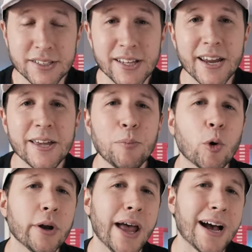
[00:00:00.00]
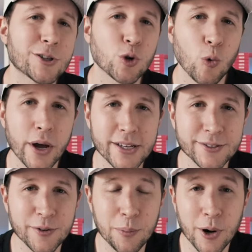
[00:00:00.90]
designing more natural
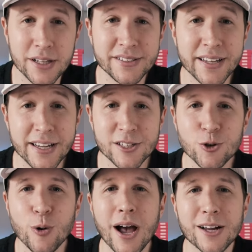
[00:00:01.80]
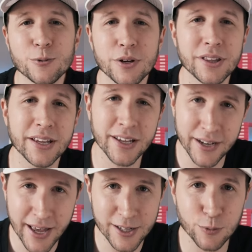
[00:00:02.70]
ways for brands to interact with and
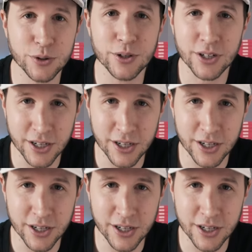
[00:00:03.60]
connect with their